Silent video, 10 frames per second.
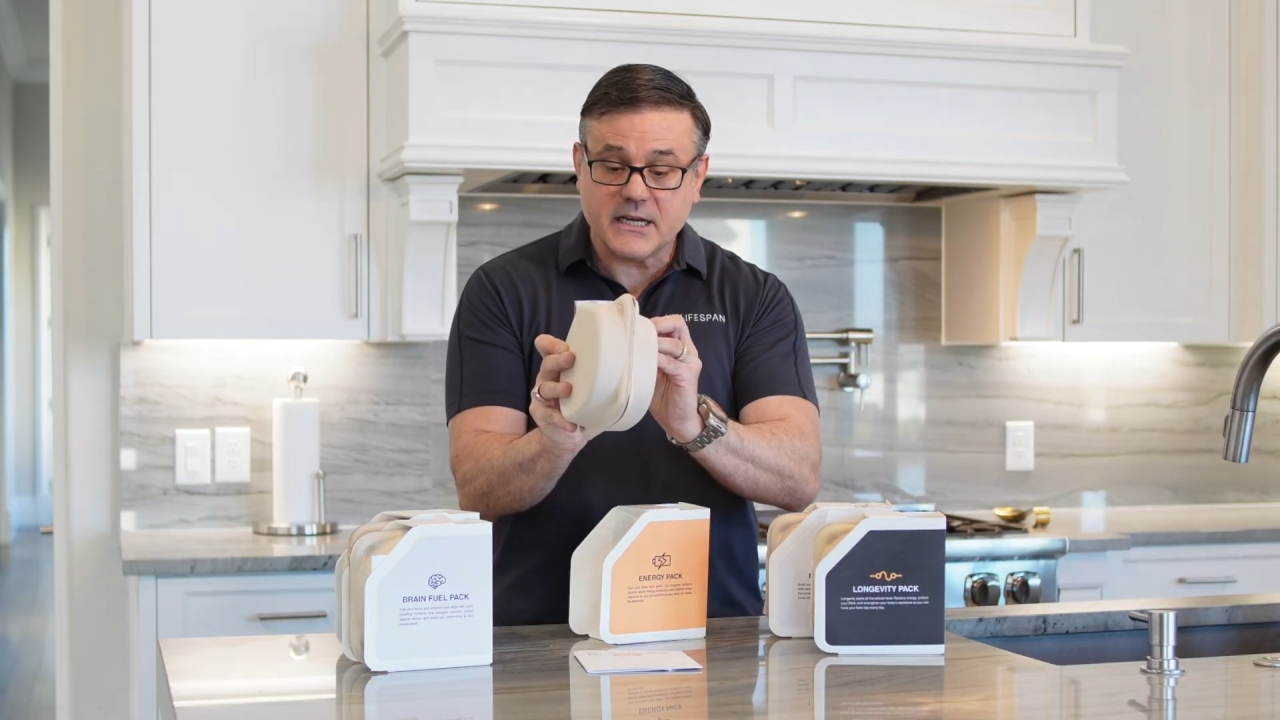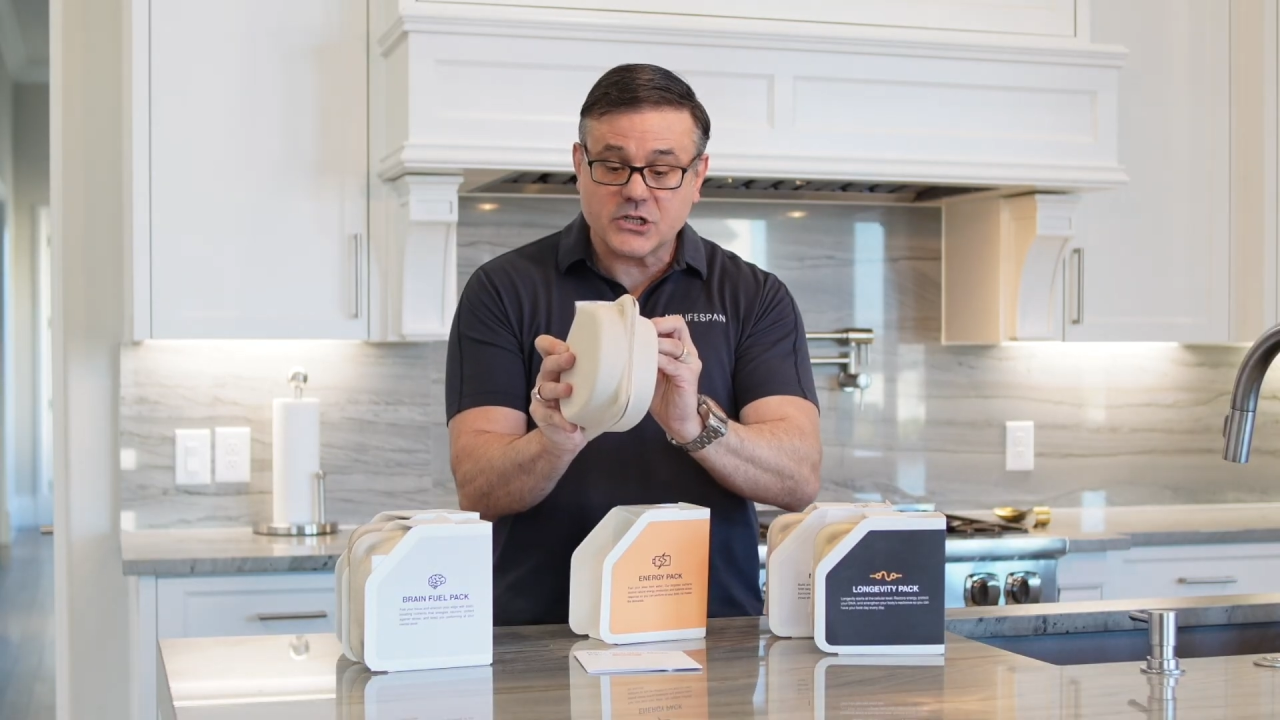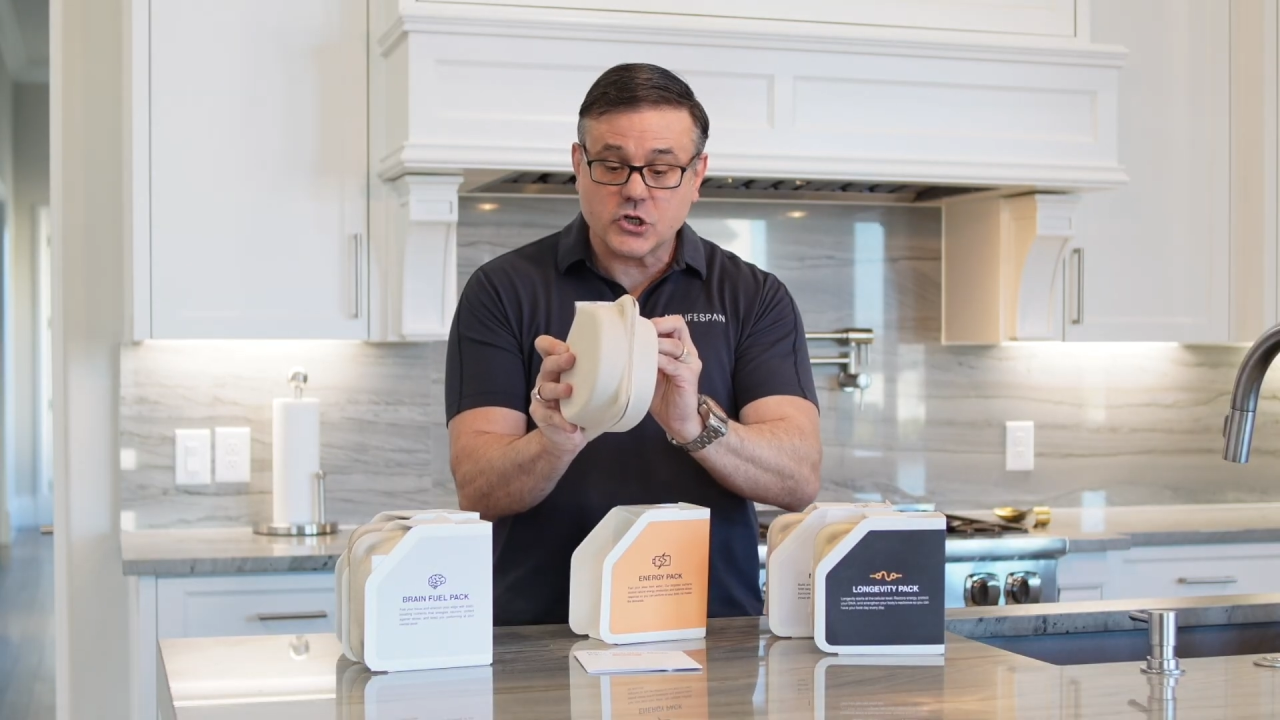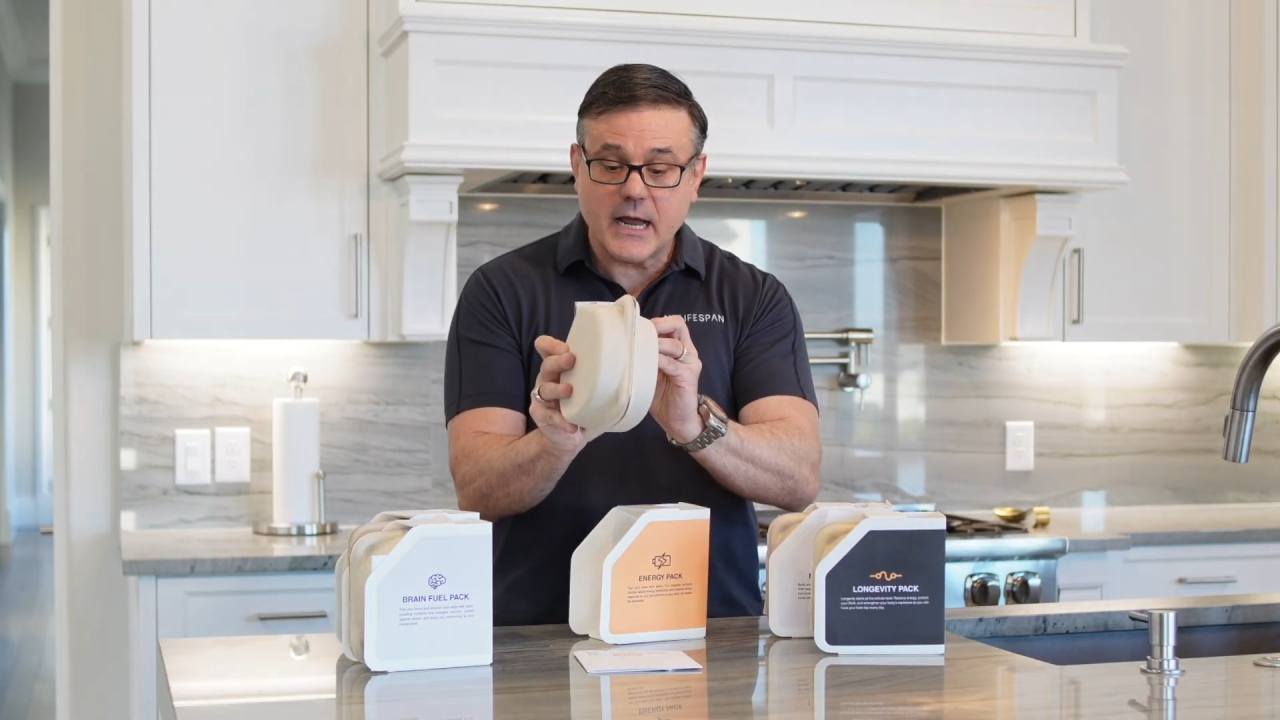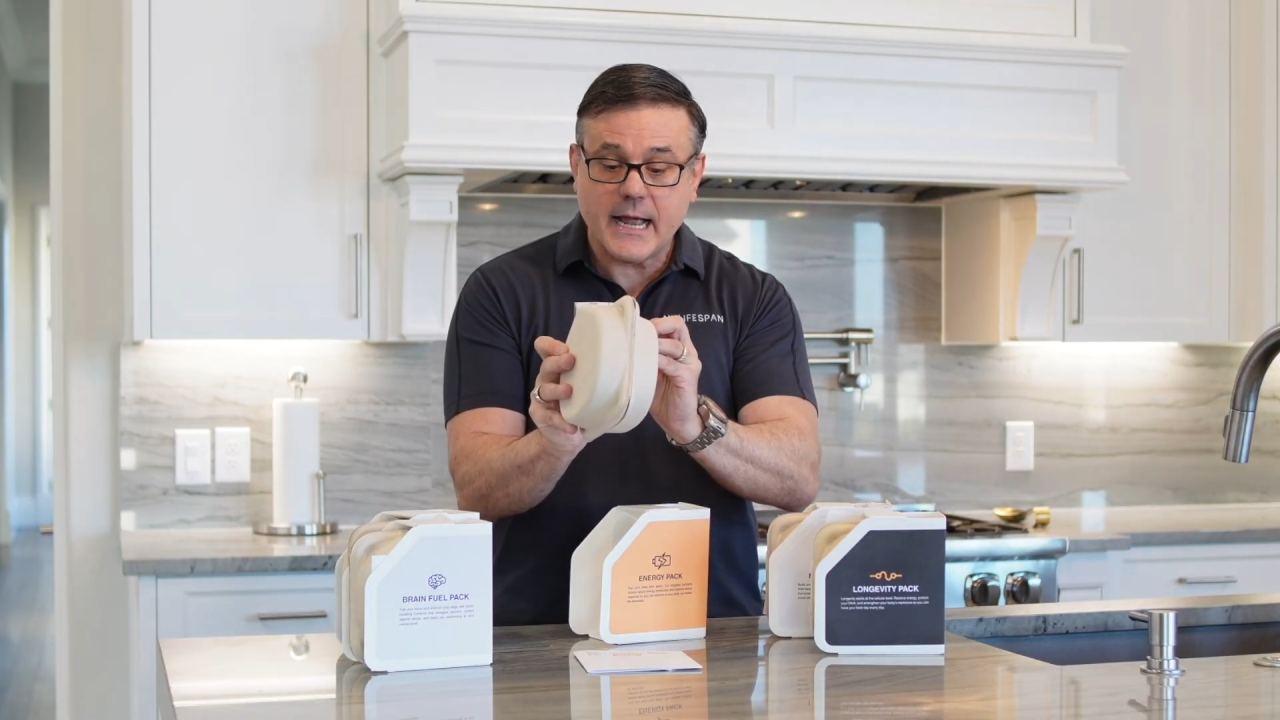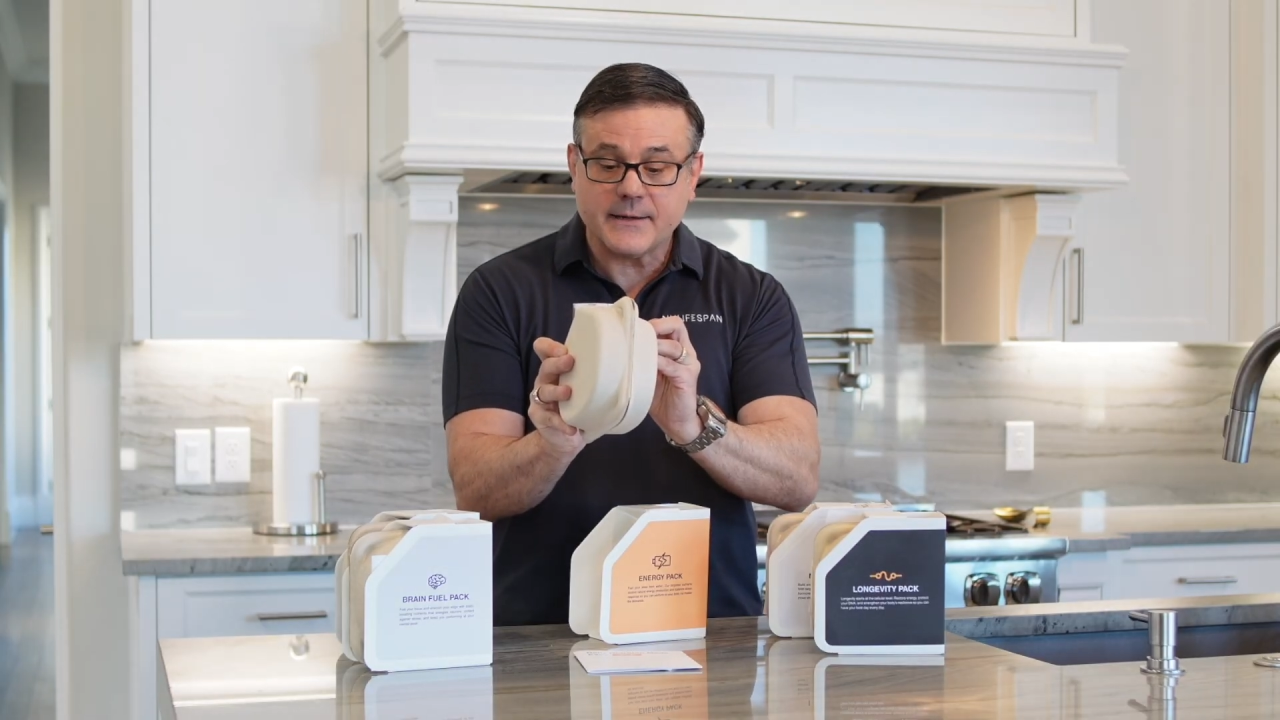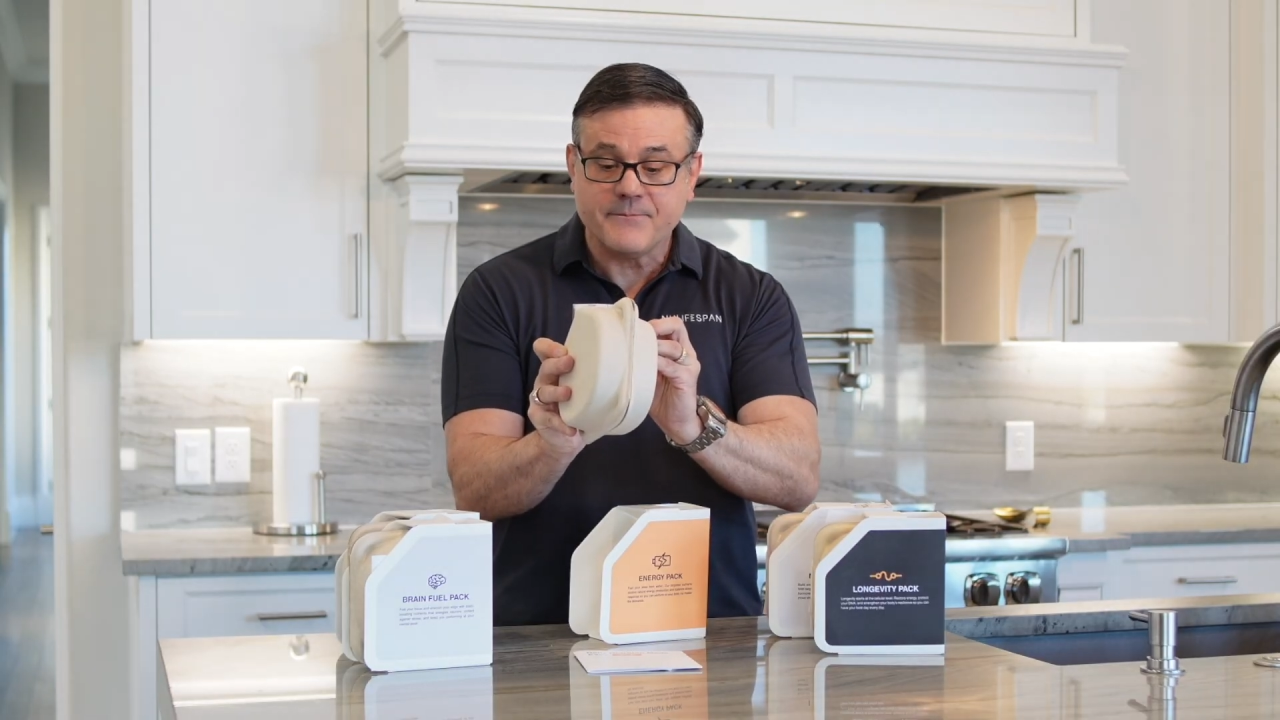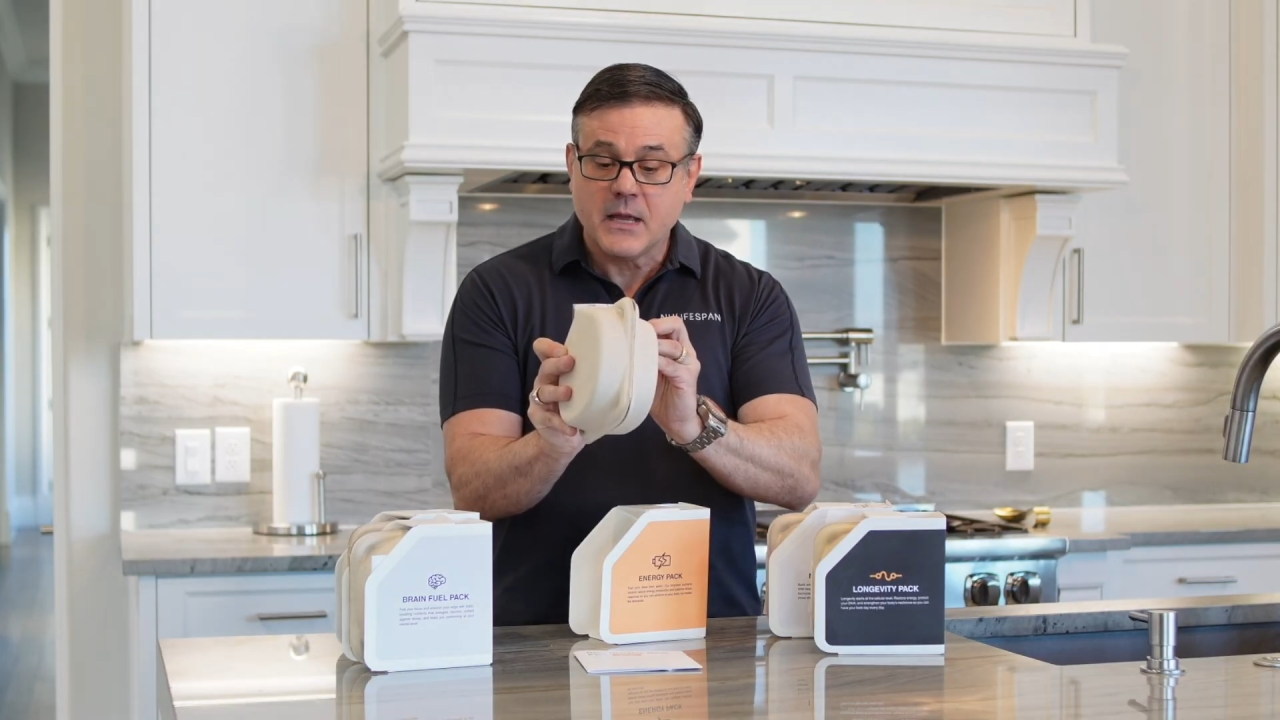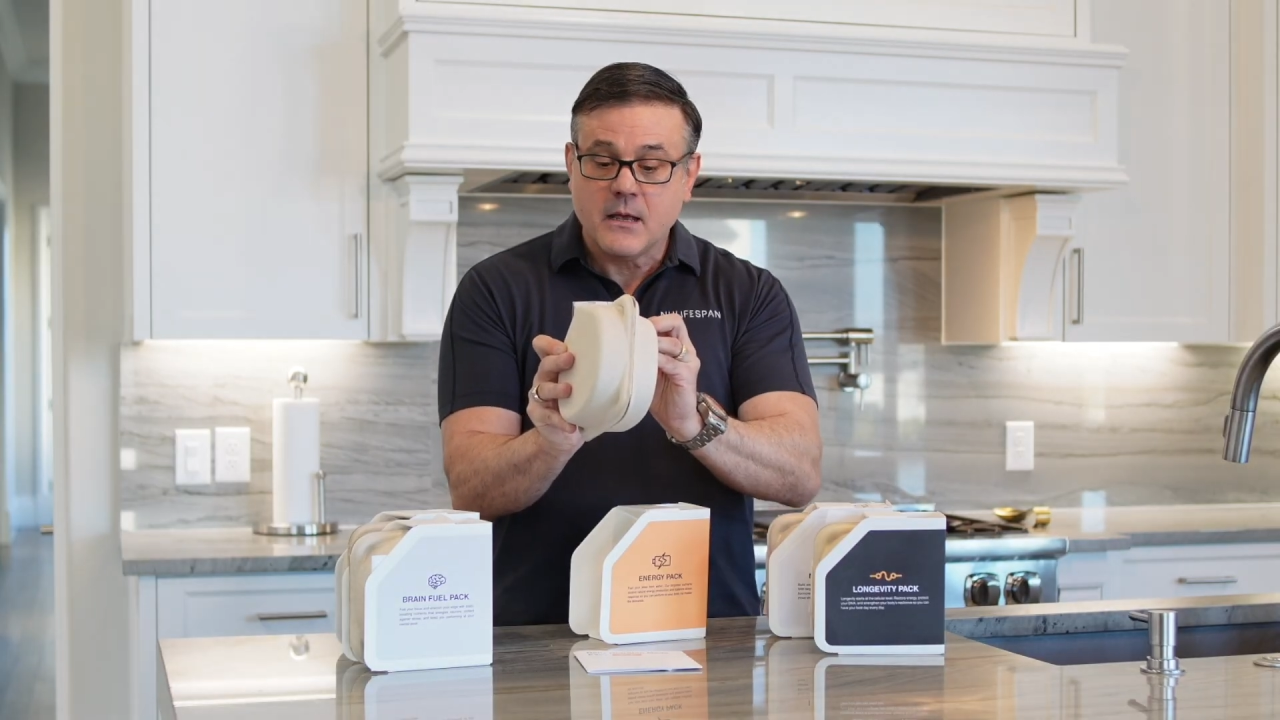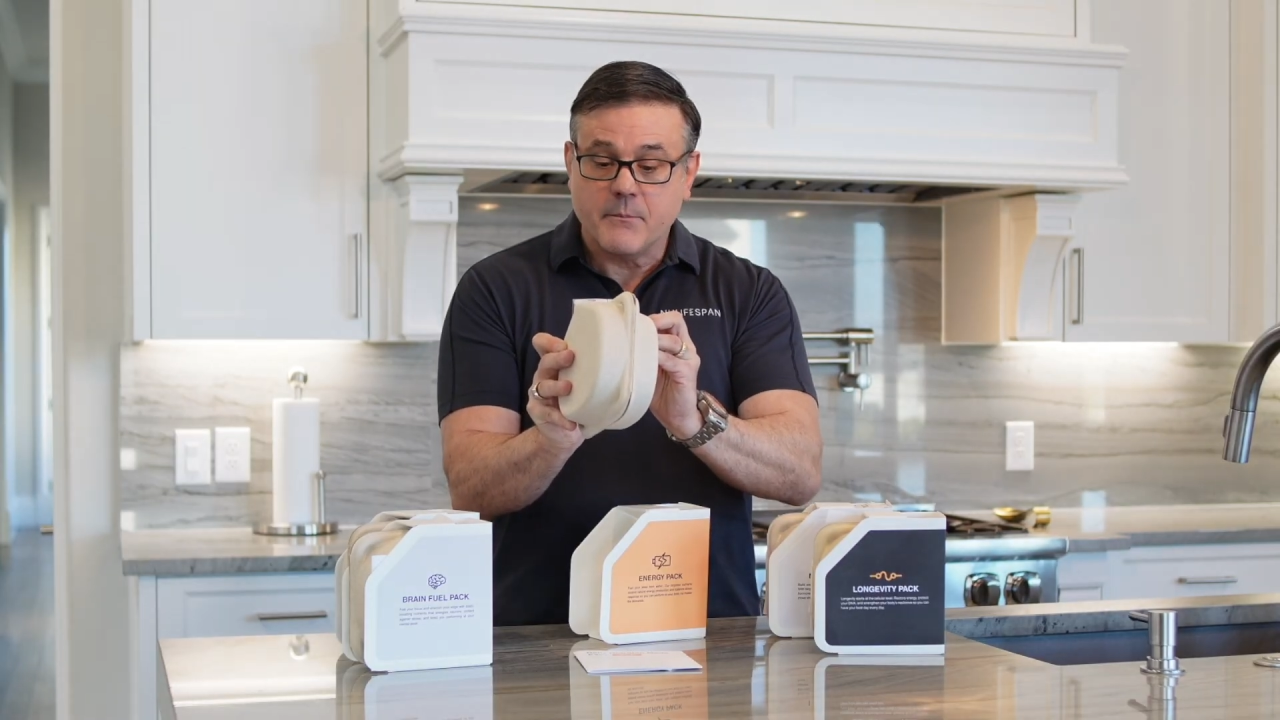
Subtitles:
extract,